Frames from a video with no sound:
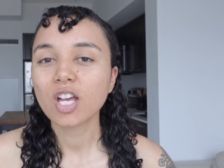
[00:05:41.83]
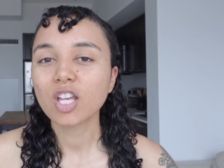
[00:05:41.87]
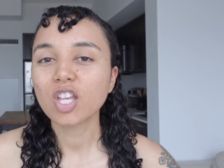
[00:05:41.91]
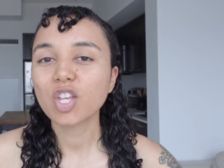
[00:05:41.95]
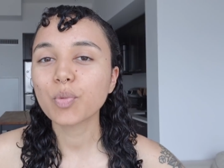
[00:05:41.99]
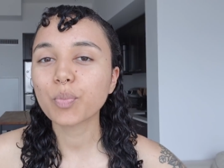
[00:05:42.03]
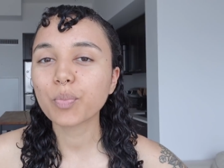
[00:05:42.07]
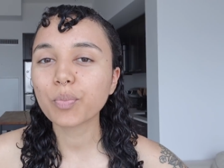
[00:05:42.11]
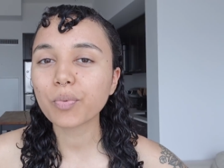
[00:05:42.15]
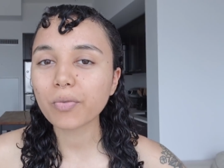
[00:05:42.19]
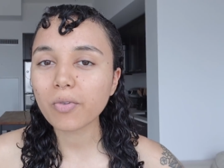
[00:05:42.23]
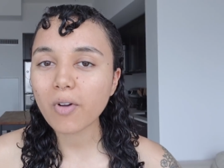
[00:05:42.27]

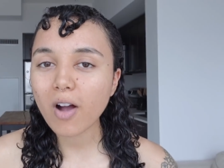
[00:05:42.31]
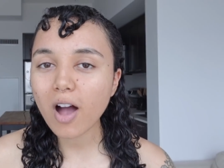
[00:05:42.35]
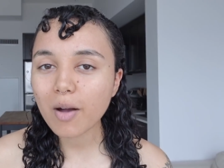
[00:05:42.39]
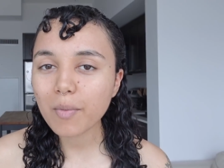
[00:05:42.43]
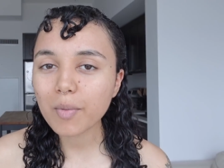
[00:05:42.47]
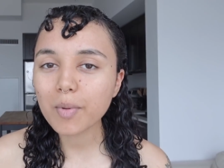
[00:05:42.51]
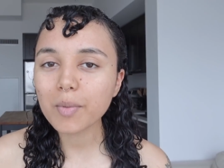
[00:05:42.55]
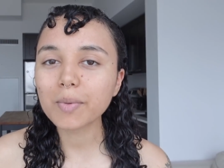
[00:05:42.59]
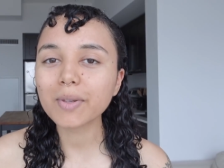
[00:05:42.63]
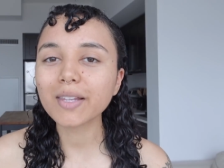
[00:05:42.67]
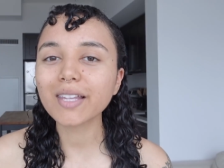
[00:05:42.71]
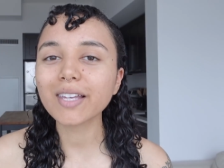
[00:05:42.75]
you
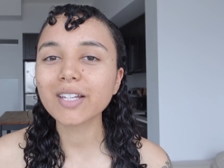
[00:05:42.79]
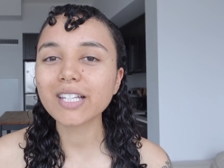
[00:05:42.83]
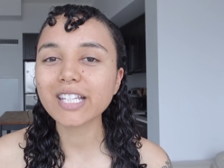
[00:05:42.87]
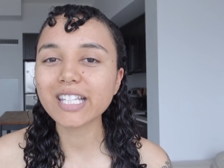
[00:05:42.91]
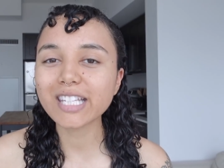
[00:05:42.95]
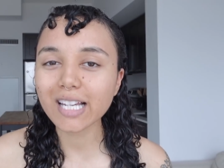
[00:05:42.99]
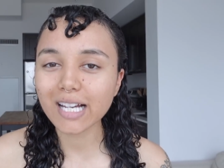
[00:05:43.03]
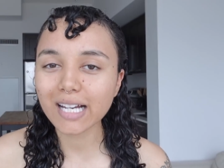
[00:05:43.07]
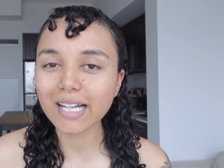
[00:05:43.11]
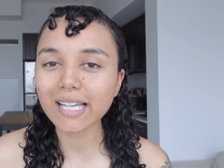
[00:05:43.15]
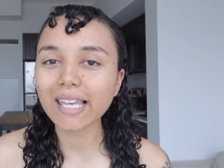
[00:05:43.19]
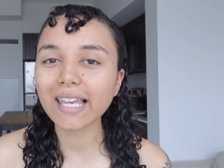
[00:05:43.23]
probably
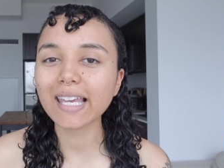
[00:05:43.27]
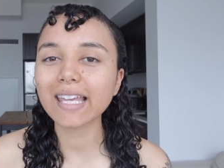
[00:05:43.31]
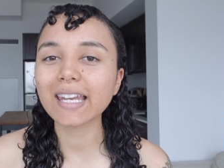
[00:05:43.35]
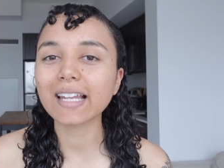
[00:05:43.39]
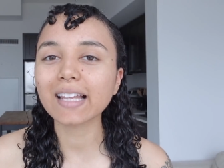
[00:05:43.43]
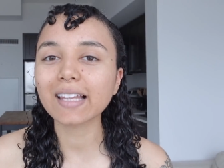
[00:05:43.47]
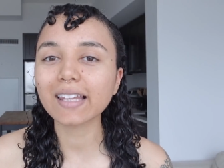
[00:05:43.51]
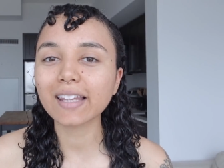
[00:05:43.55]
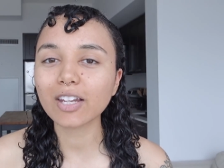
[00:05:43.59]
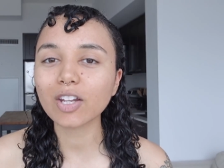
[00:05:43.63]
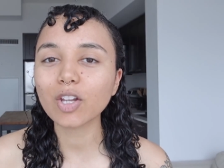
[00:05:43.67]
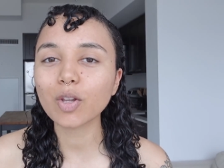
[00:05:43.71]
dug in
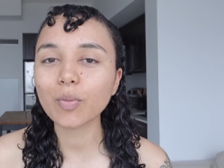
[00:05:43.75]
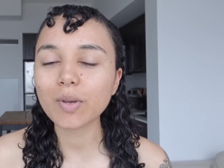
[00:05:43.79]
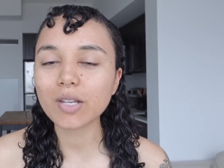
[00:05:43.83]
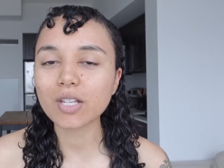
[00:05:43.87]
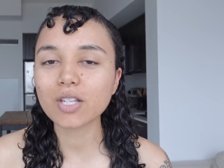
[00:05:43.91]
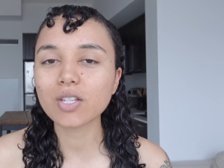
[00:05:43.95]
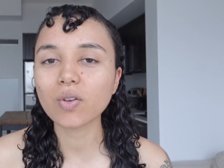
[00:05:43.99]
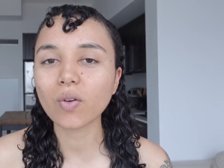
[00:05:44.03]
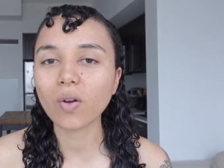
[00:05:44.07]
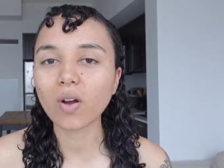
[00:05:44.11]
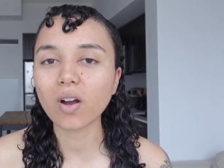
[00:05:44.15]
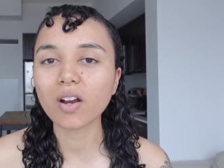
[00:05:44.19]
a little
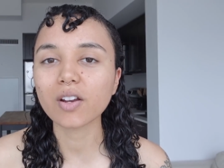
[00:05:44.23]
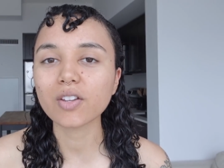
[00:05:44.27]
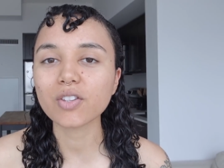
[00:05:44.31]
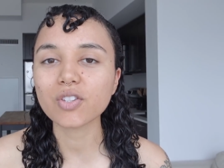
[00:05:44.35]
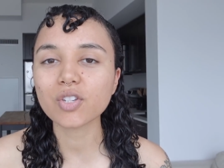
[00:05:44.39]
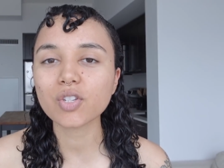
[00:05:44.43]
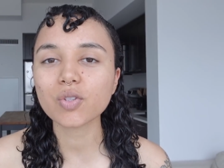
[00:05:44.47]
bit too hard,